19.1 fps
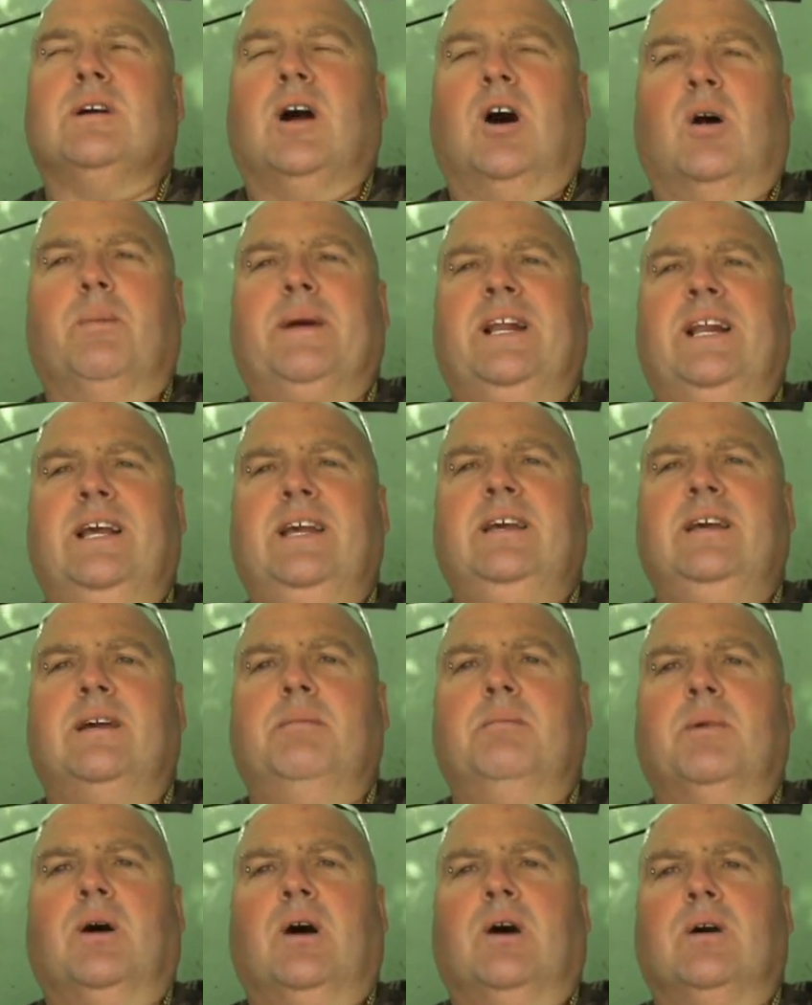I'll be
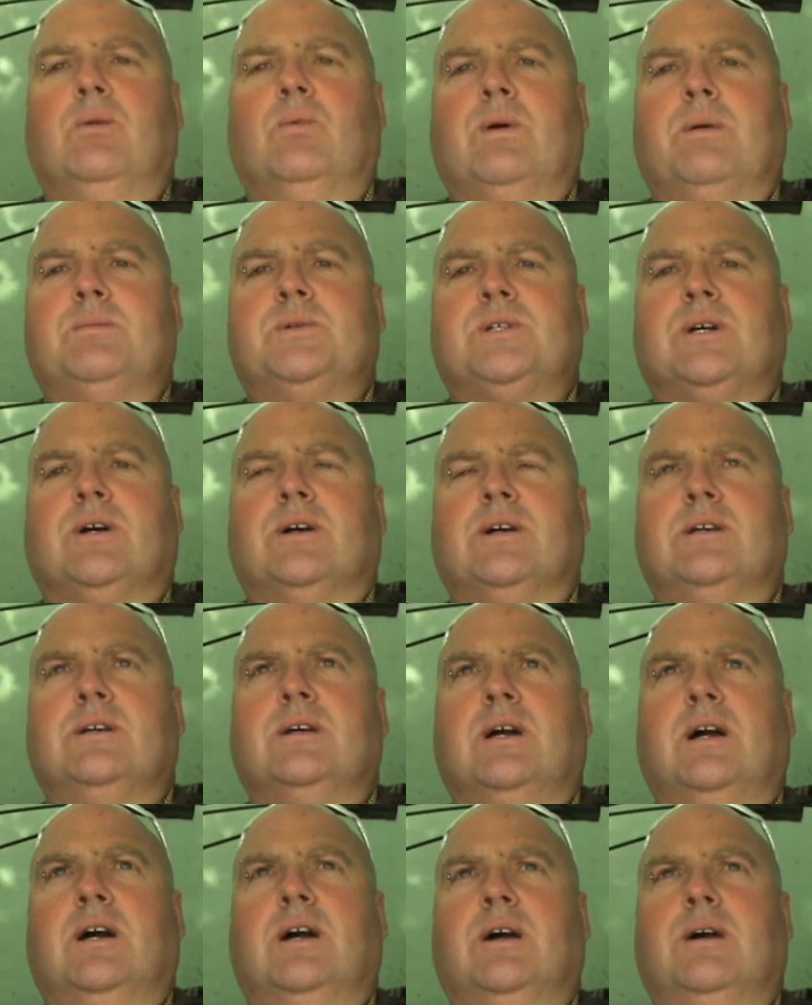linking my website
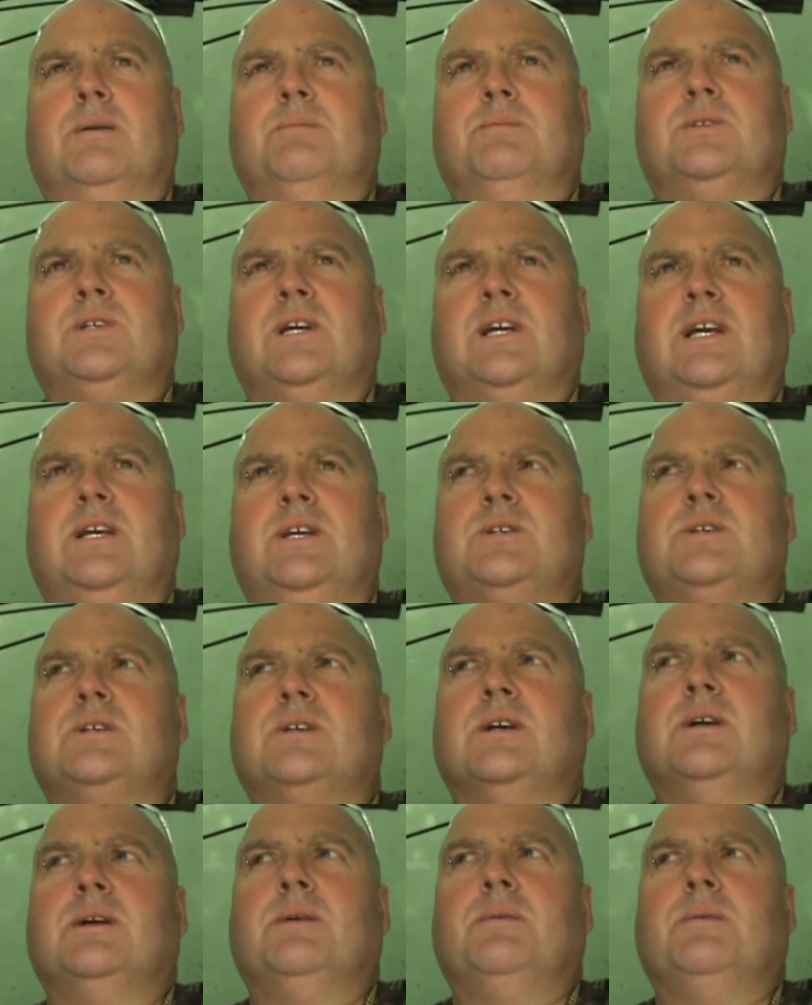to his,